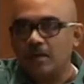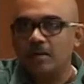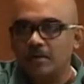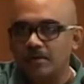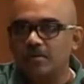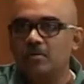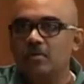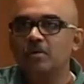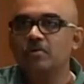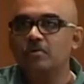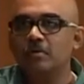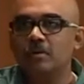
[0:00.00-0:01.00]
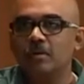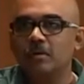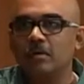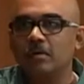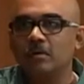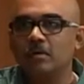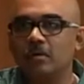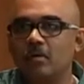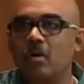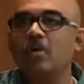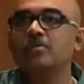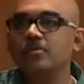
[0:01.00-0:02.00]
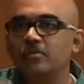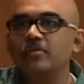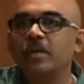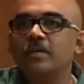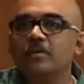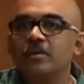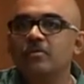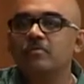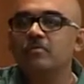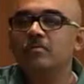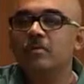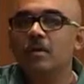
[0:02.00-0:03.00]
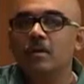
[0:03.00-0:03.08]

is it going to cause society to